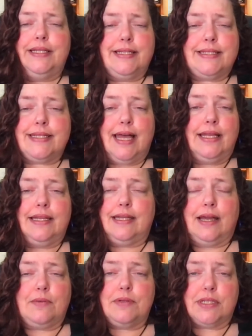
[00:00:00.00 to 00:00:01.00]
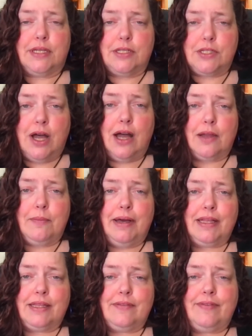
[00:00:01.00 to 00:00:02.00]
decided I was going to talk
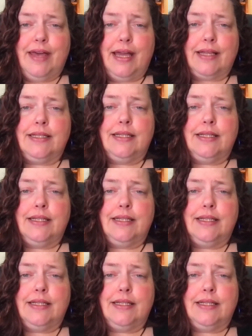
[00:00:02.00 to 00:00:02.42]
about the fact